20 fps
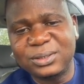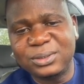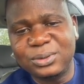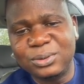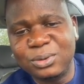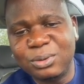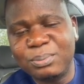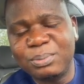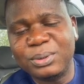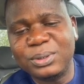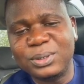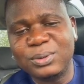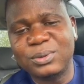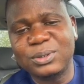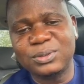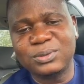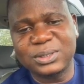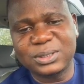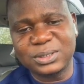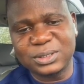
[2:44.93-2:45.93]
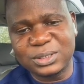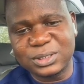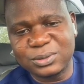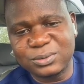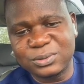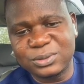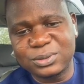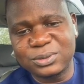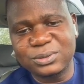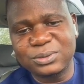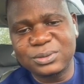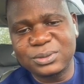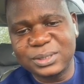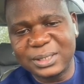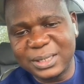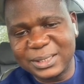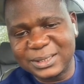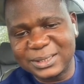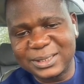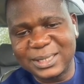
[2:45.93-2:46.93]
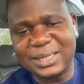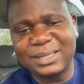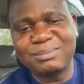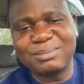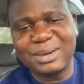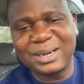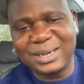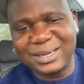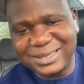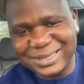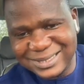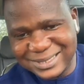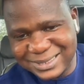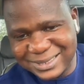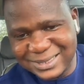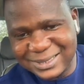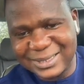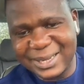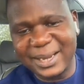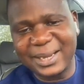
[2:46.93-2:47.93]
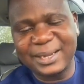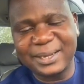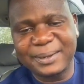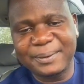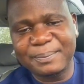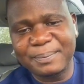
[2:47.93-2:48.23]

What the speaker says: Nobody wants to associate with you. The stigma is there.